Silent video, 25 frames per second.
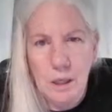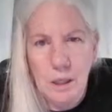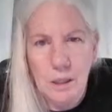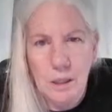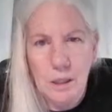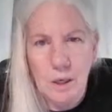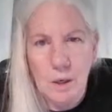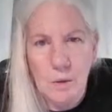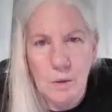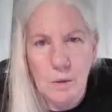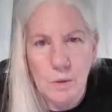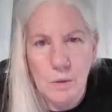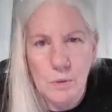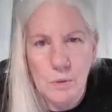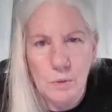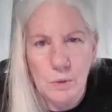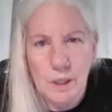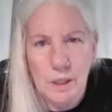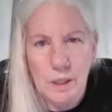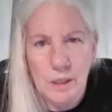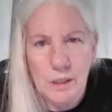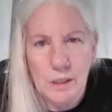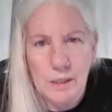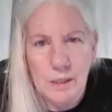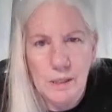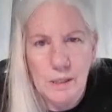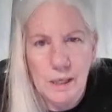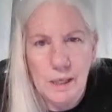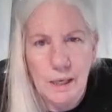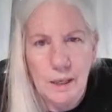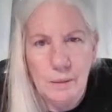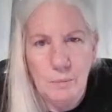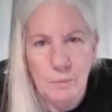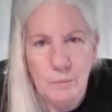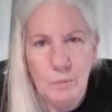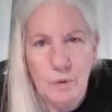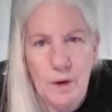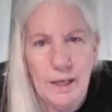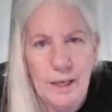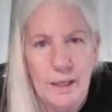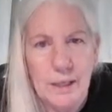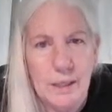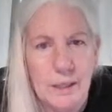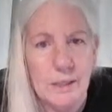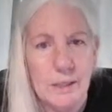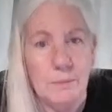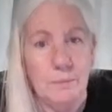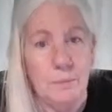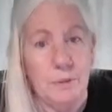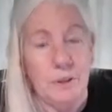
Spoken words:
it goes in the same brightness.